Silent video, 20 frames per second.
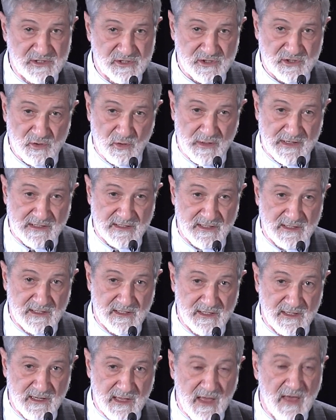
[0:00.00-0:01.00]
short,
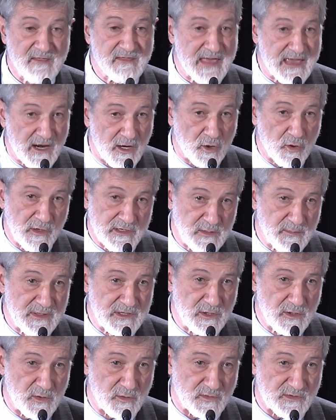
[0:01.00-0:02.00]
they are going to be
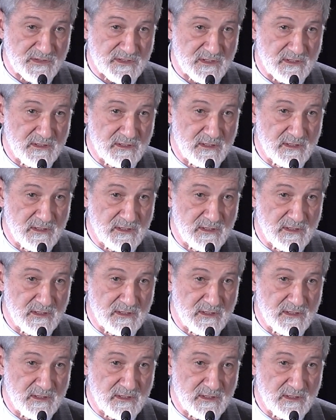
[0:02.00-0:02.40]
used.